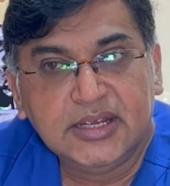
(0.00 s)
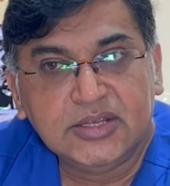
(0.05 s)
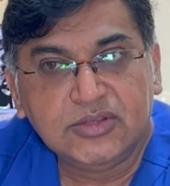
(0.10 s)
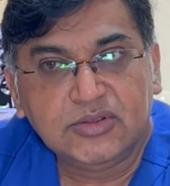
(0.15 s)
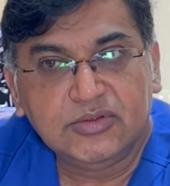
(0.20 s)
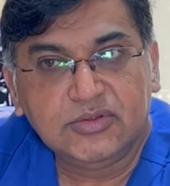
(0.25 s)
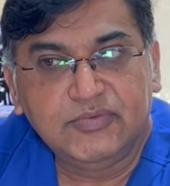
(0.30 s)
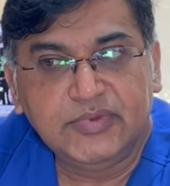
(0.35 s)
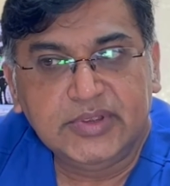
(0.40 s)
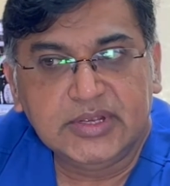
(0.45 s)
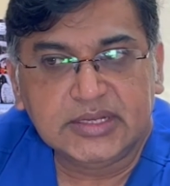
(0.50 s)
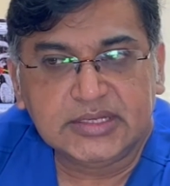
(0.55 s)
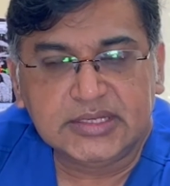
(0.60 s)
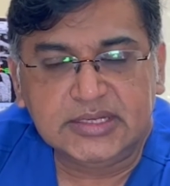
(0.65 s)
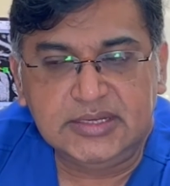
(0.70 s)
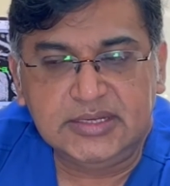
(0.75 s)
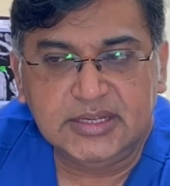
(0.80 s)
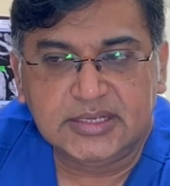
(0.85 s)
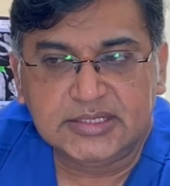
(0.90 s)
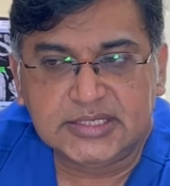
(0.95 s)
So
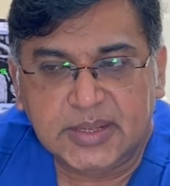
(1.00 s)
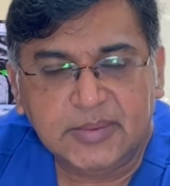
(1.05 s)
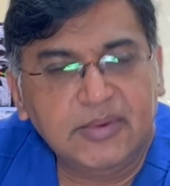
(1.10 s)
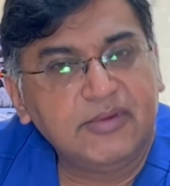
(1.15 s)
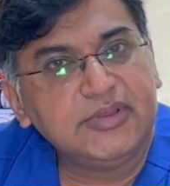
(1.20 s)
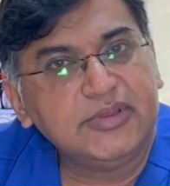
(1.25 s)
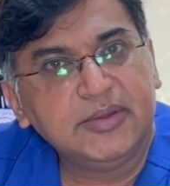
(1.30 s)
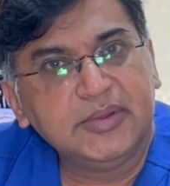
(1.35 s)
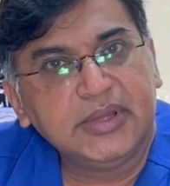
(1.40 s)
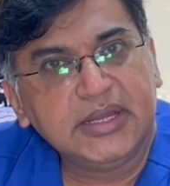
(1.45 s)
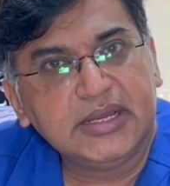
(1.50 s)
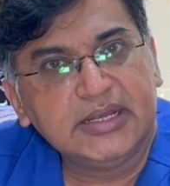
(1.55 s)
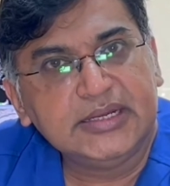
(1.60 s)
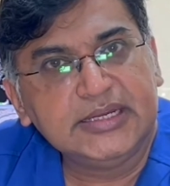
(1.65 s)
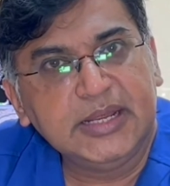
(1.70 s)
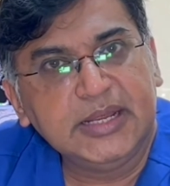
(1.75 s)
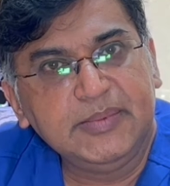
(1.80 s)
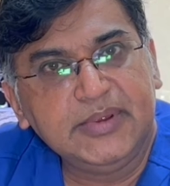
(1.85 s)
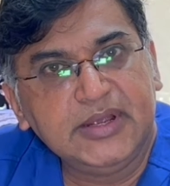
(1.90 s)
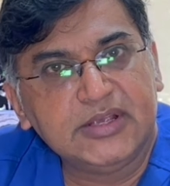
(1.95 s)
some of the
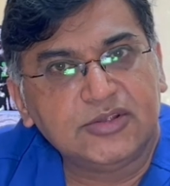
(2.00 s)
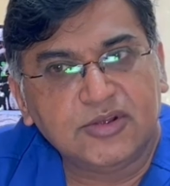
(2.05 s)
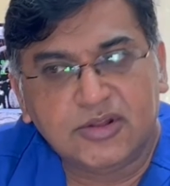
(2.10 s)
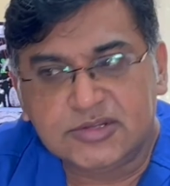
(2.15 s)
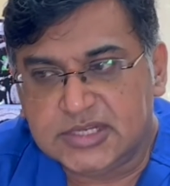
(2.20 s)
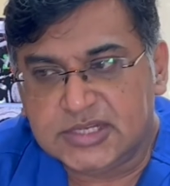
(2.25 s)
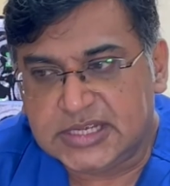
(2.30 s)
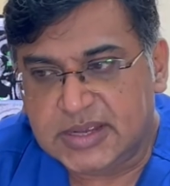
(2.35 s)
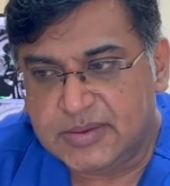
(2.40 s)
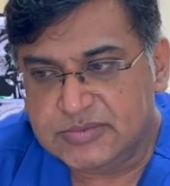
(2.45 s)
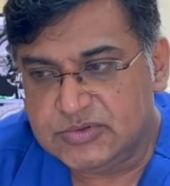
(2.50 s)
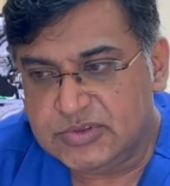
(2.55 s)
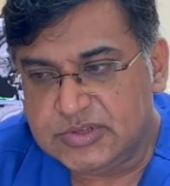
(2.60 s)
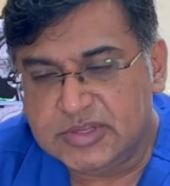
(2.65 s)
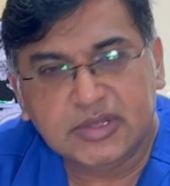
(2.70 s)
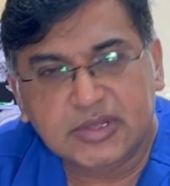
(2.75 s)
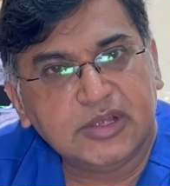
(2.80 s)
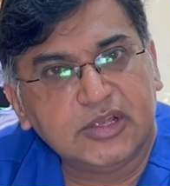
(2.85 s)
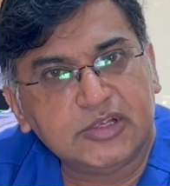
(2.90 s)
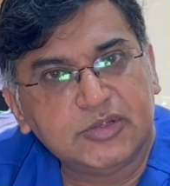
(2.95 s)
DBS also comes with
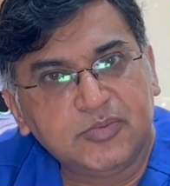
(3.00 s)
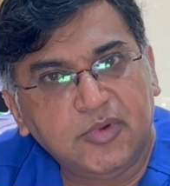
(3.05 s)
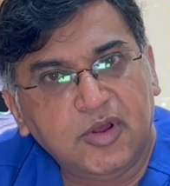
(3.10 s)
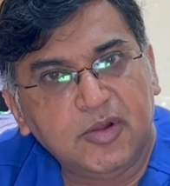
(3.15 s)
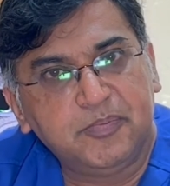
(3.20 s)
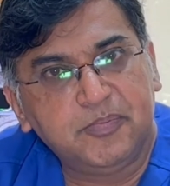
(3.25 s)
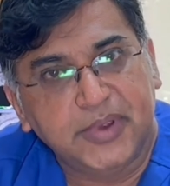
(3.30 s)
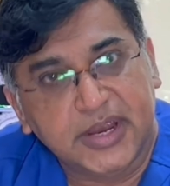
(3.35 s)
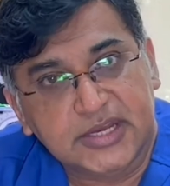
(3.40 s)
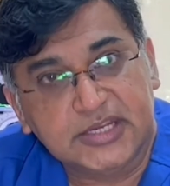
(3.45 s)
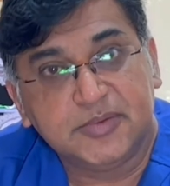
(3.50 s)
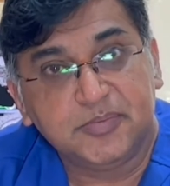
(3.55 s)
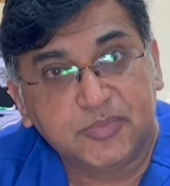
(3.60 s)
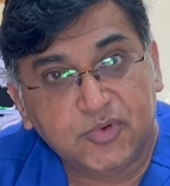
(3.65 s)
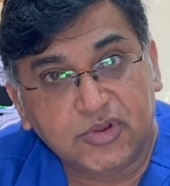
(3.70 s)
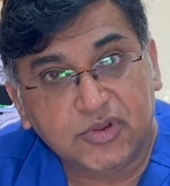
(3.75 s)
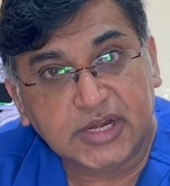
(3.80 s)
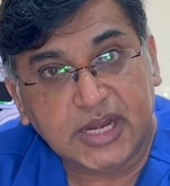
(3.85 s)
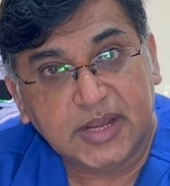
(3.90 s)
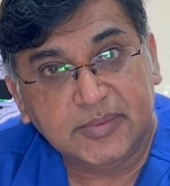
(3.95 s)
a small patient
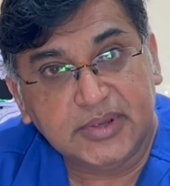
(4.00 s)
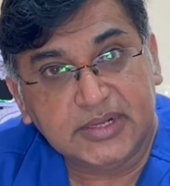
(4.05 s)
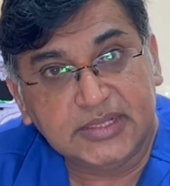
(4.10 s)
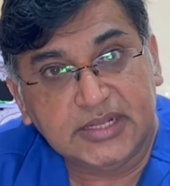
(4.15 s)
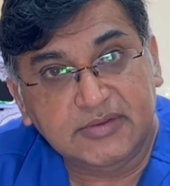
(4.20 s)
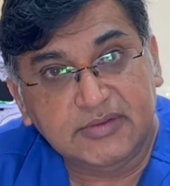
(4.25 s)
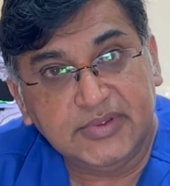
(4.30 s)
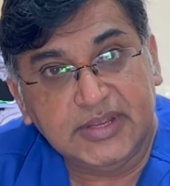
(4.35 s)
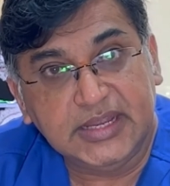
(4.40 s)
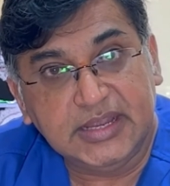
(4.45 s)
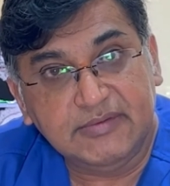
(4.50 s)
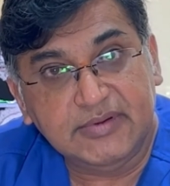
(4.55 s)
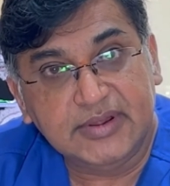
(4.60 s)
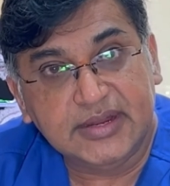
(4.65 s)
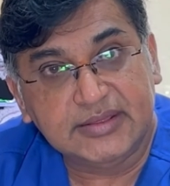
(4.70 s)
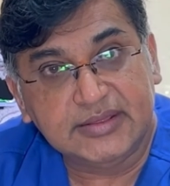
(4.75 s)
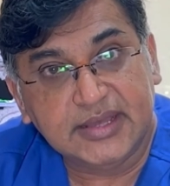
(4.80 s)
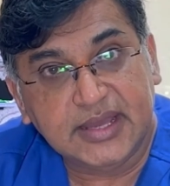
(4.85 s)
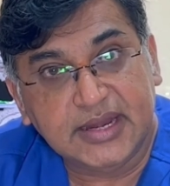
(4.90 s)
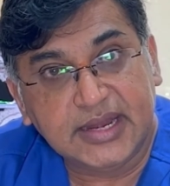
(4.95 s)
programmer that we give it
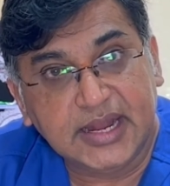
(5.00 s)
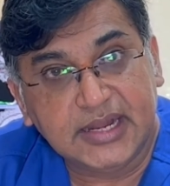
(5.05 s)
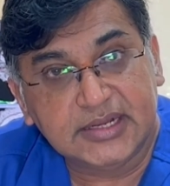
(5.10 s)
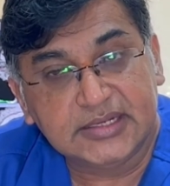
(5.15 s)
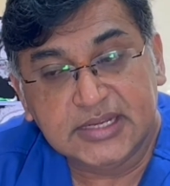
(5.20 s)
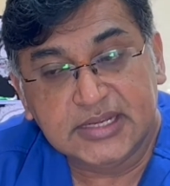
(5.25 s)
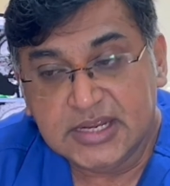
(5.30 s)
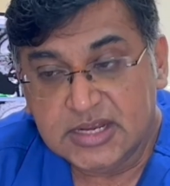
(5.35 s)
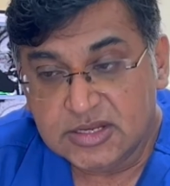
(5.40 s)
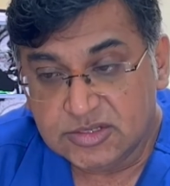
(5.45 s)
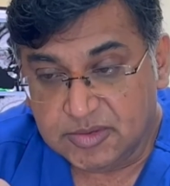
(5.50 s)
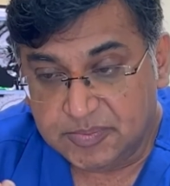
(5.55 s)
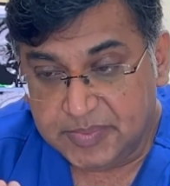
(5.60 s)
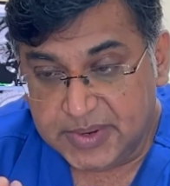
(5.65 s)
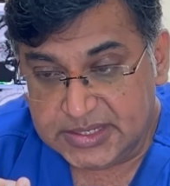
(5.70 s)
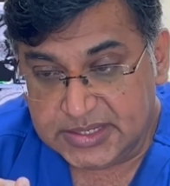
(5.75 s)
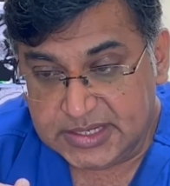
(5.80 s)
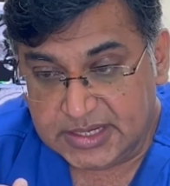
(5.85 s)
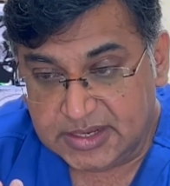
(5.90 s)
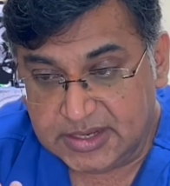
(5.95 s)
in their hands. So
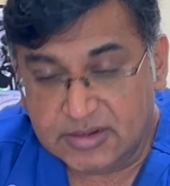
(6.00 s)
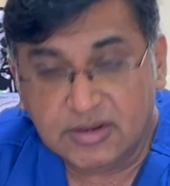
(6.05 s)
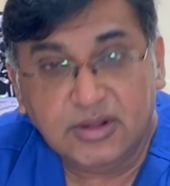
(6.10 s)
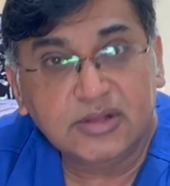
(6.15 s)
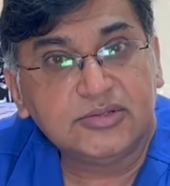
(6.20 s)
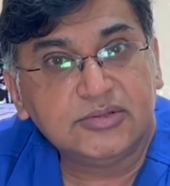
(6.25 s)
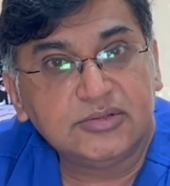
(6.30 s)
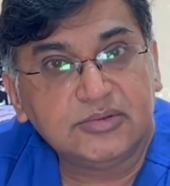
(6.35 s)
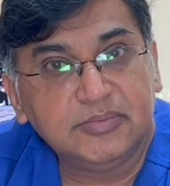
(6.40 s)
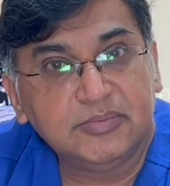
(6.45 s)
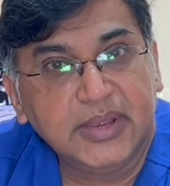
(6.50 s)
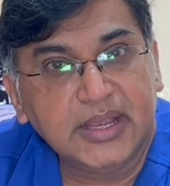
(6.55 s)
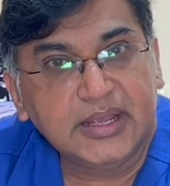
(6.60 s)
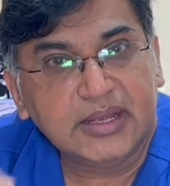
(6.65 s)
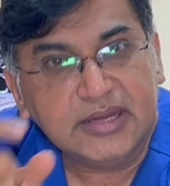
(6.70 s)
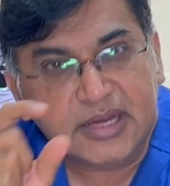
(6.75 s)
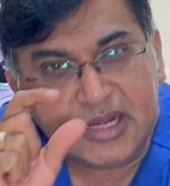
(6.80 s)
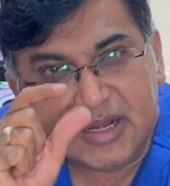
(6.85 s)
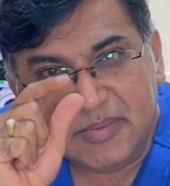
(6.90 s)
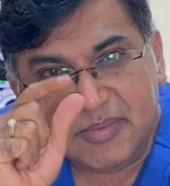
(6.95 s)
patient can also make a
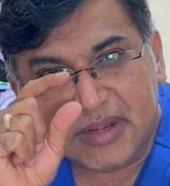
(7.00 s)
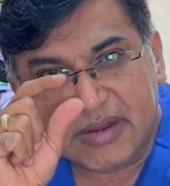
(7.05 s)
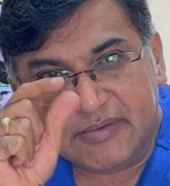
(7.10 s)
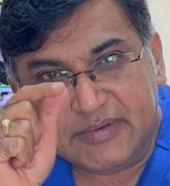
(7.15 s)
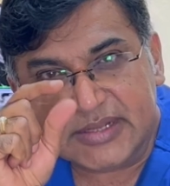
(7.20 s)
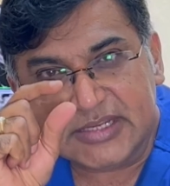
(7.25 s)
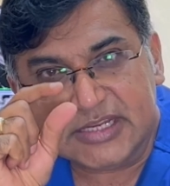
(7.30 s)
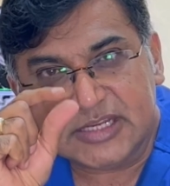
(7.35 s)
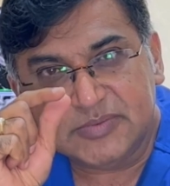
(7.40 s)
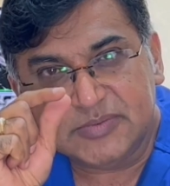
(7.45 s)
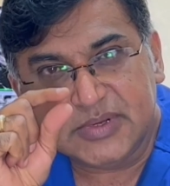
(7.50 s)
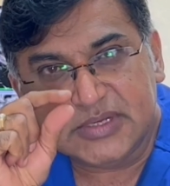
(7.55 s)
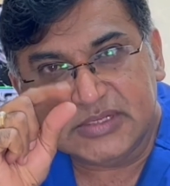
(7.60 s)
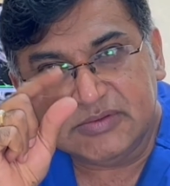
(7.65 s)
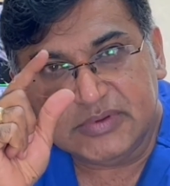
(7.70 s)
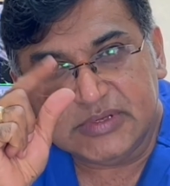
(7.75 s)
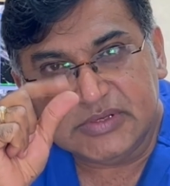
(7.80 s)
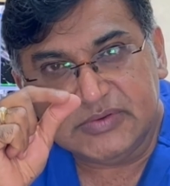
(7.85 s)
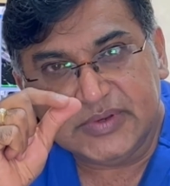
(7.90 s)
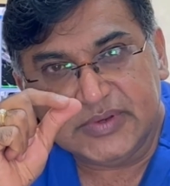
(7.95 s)
little bit of adjustments
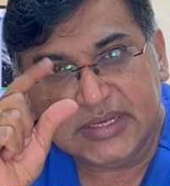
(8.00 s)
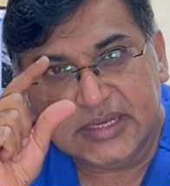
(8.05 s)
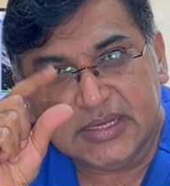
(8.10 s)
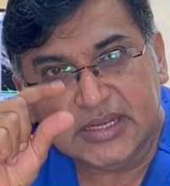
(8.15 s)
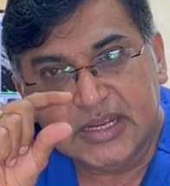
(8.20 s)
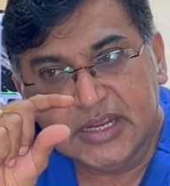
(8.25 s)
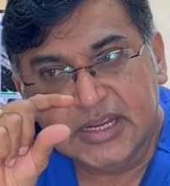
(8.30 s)
which we